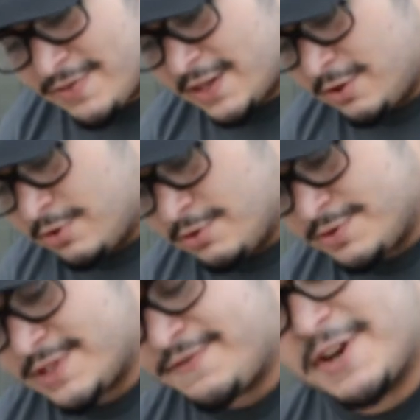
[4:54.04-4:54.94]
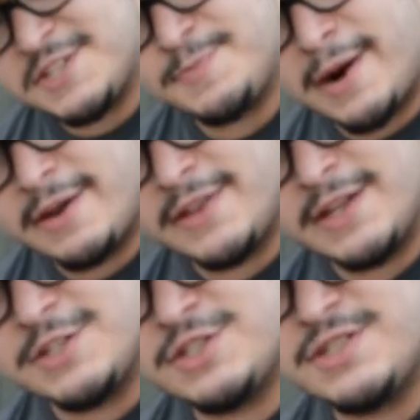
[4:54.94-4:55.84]
that you use this very sparingly and
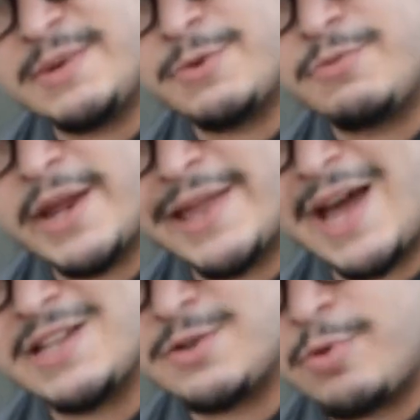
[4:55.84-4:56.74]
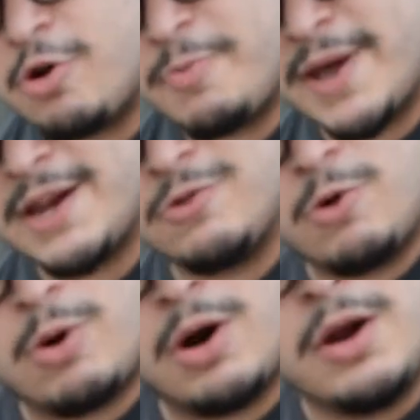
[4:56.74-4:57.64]
just stick with red gas or propane, a
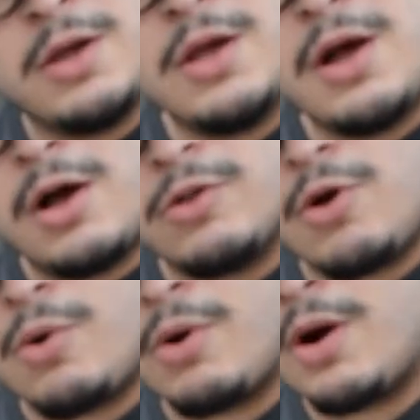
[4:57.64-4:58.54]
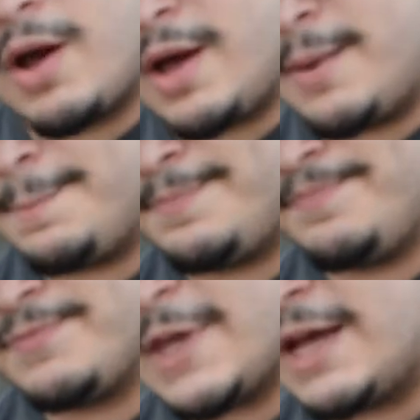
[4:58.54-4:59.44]
lower, a lower um,
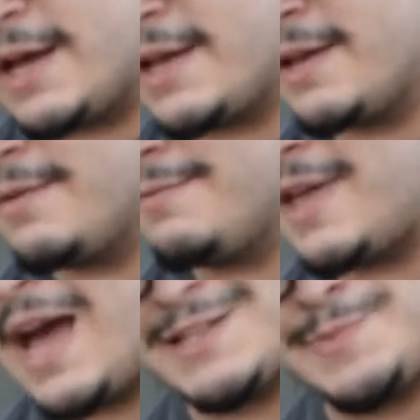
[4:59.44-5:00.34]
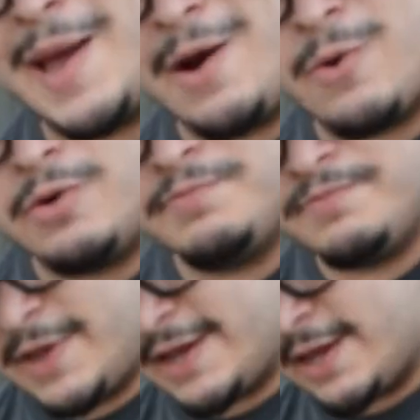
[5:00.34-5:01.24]
uh, gas power,
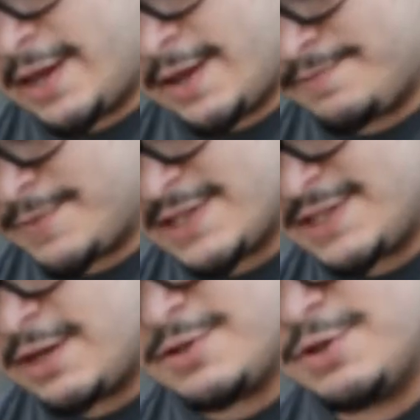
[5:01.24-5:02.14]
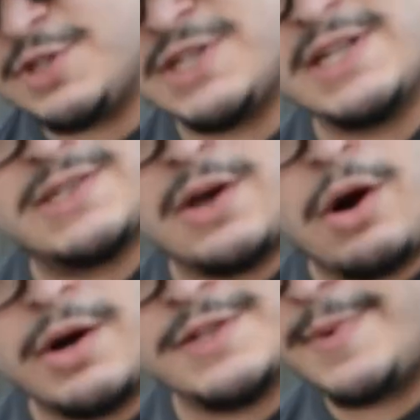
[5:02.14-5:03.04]
like because um, CO2 just hits the
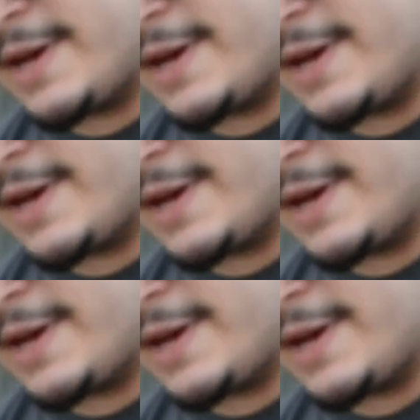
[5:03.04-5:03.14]
hardest. But